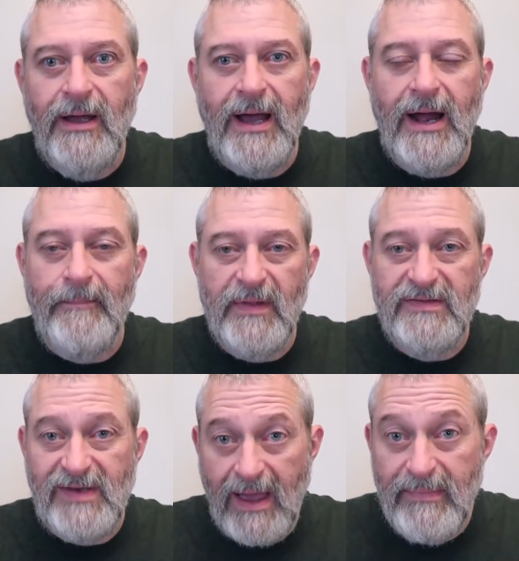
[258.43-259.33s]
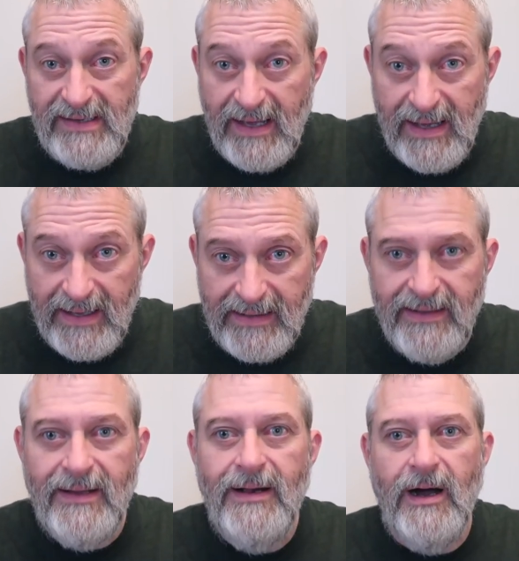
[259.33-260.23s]
It's Tami Dunn
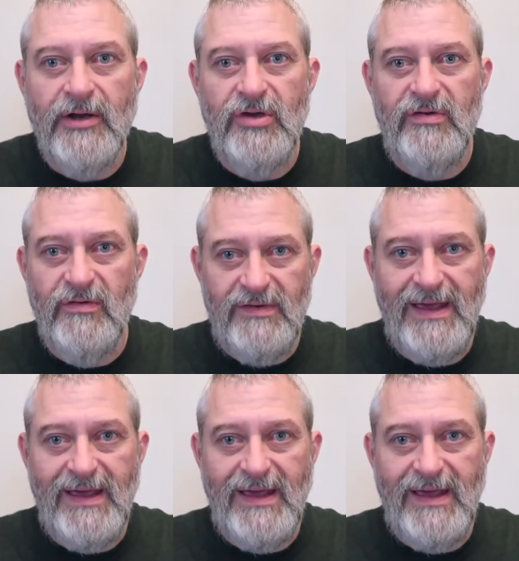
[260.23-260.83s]
on YouTube.